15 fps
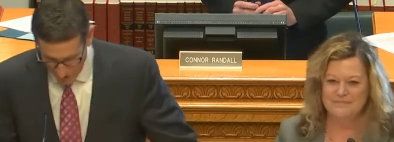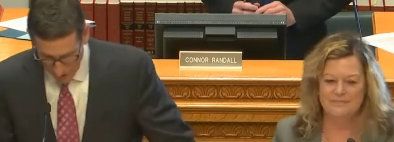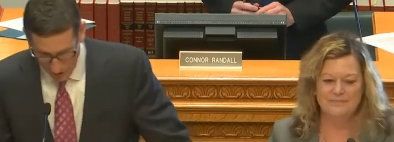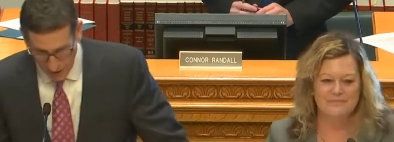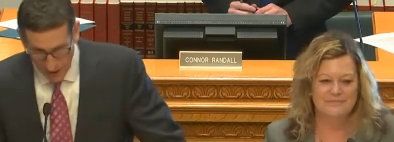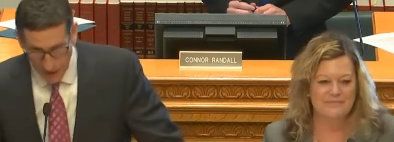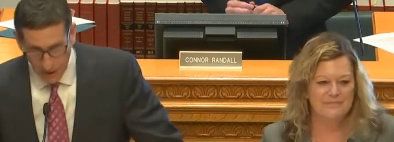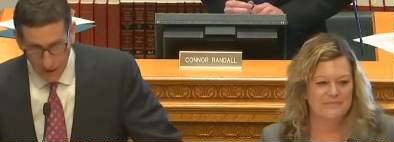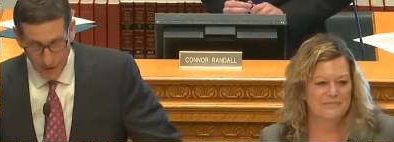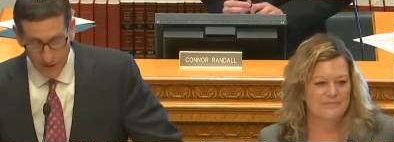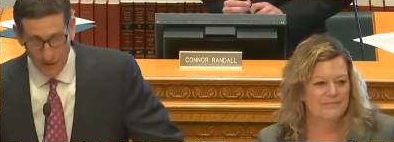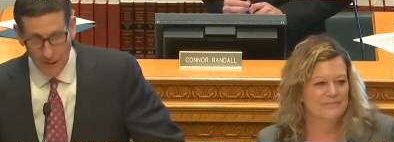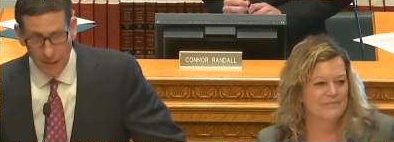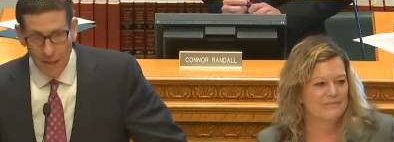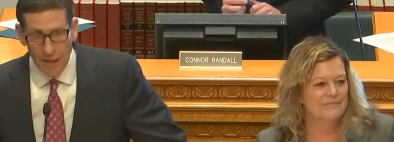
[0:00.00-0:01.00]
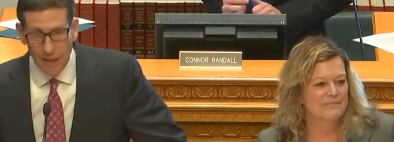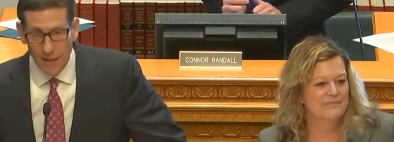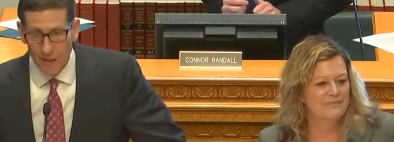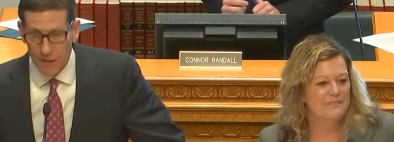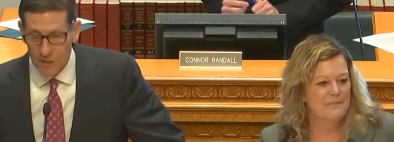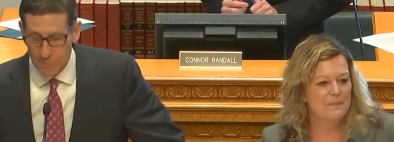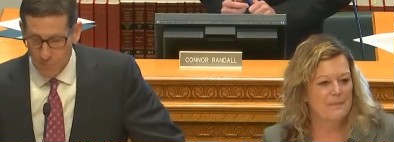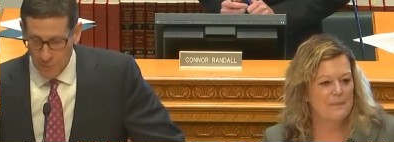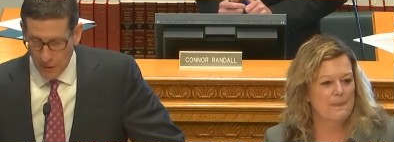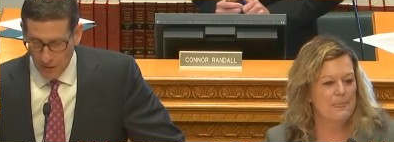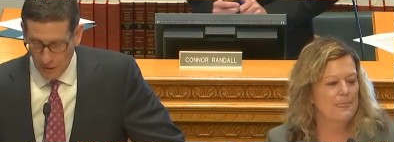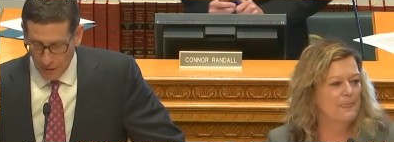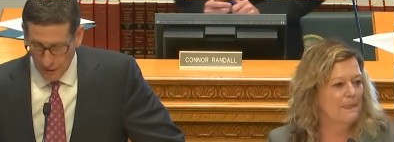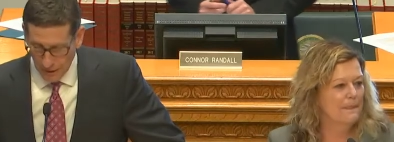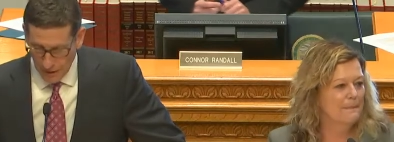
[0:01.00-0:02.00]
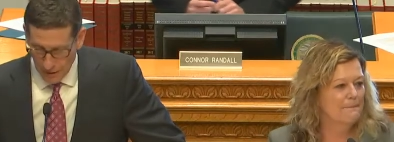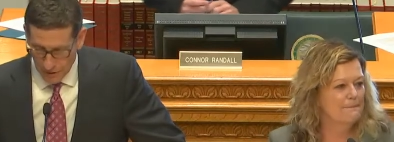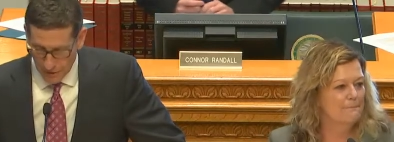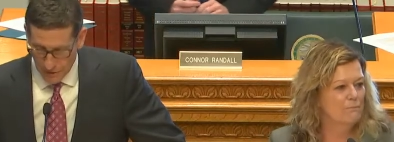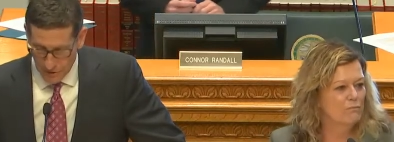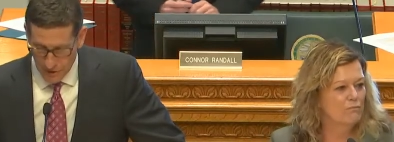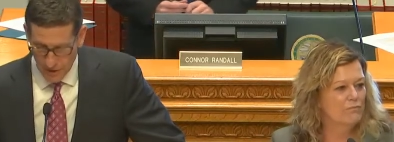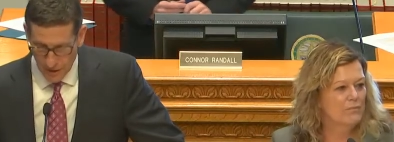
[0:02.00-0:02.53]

Speaker 1: Chair. And this bill is